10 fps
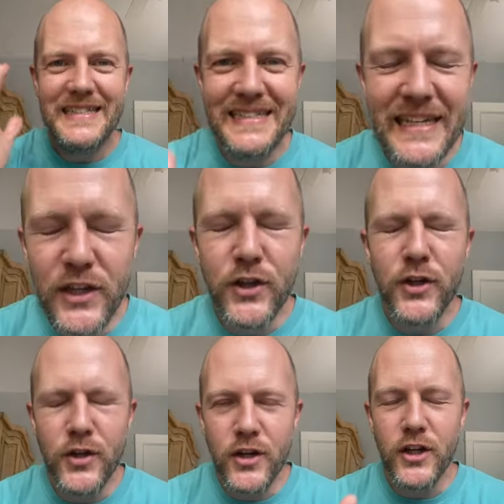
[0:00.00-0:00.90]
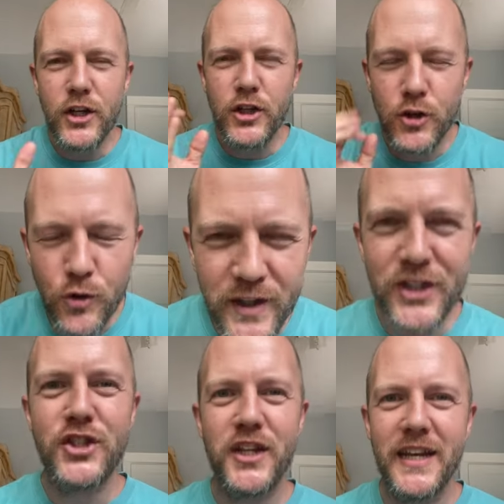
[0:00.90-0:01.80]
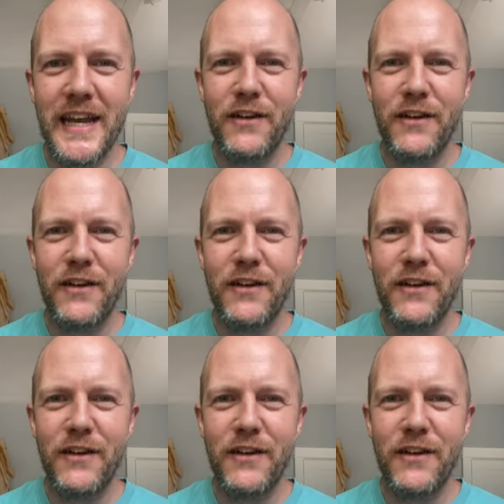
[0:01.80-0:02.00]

Dear Christian,